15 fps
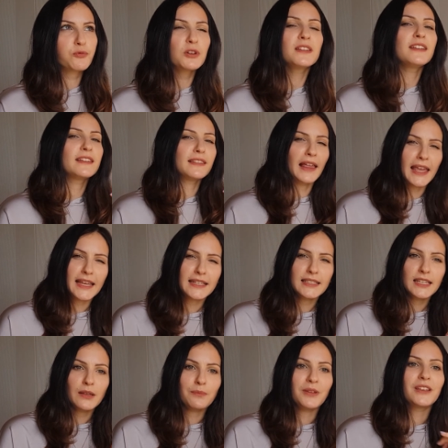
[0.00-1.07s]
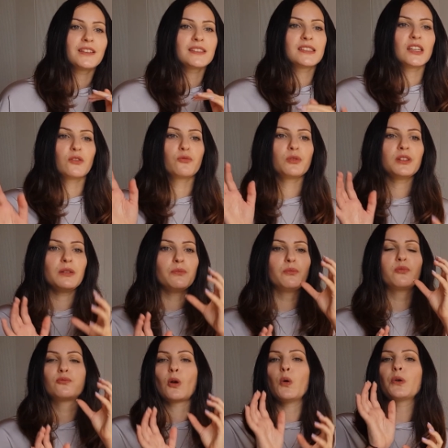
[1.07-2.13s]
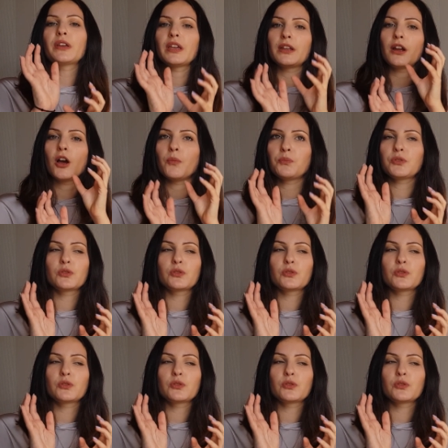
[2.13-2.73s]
really liked it because they really broke it up.